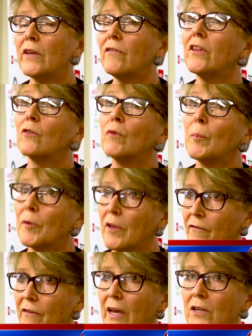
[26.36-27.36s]
even the ripple
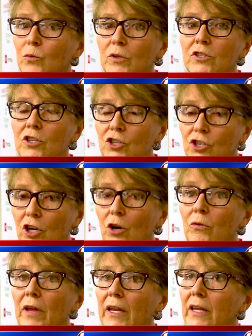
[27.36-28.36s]
effect was to
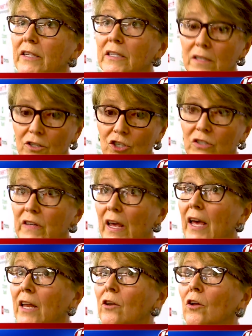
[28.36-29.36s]
show that it doesn't just
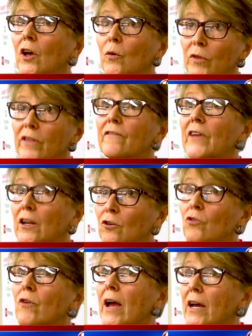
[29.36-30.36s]
end with the fatal
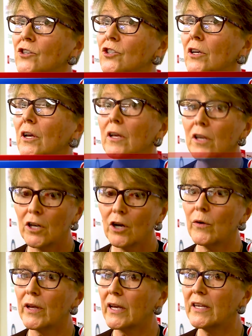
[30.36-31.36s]
crash. You know,
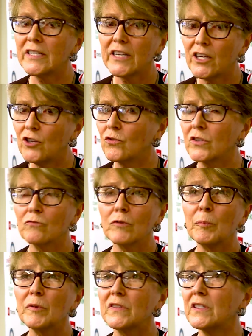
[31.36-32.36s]
it continues. It
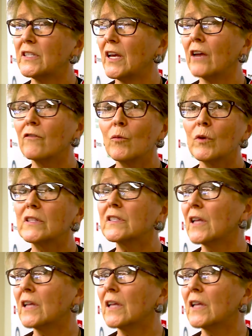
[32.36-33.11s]
ripples into everyone's